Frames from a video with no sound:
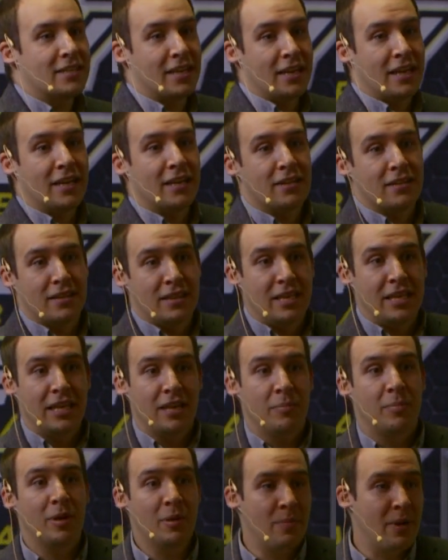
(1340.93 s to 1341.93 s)
The
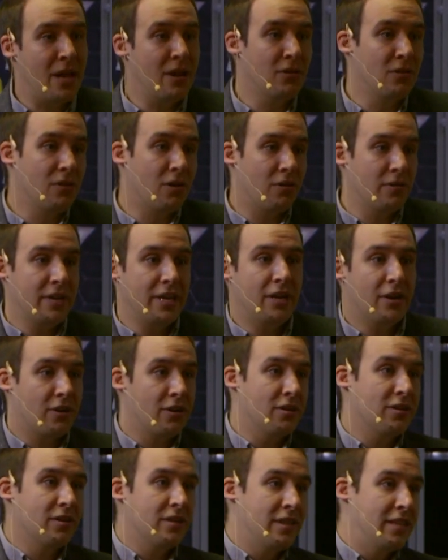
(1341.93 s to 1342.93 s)
appeal panel only
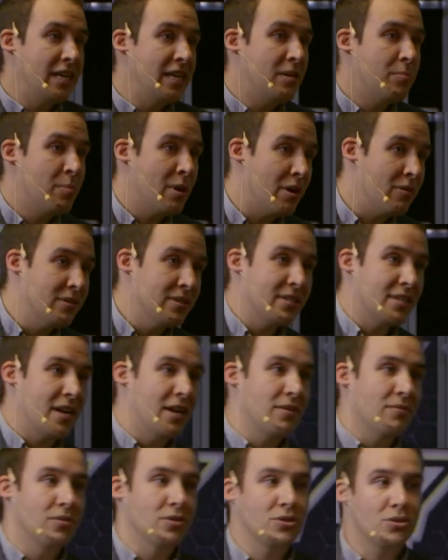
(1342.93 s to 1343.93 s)
heard the parent
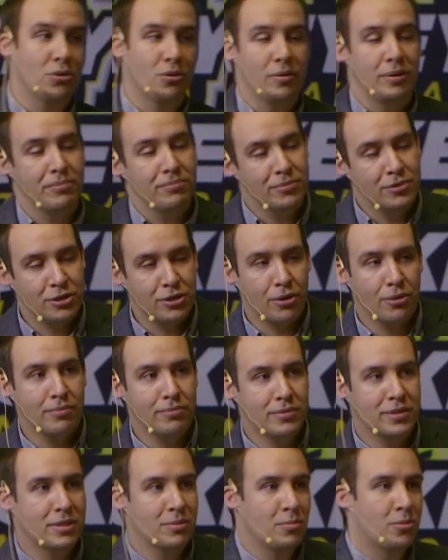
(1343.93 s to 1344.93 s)
side of the story. So
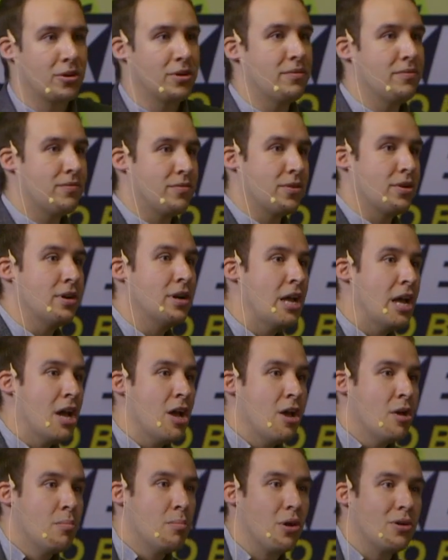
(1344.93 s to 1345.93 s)
it's important for
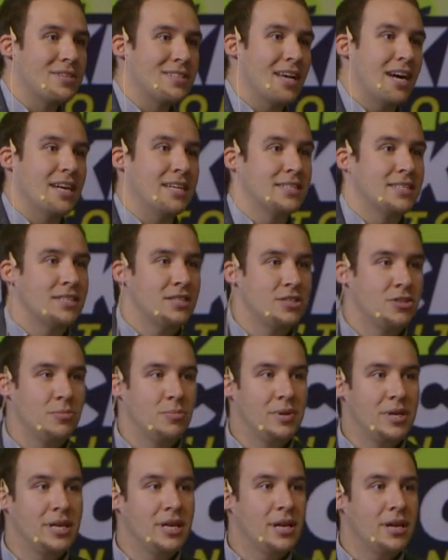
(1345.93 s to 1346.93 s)
both sides to
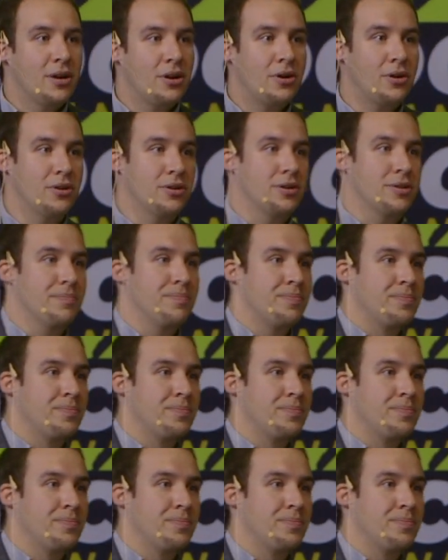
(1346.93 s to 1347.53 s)
be heard.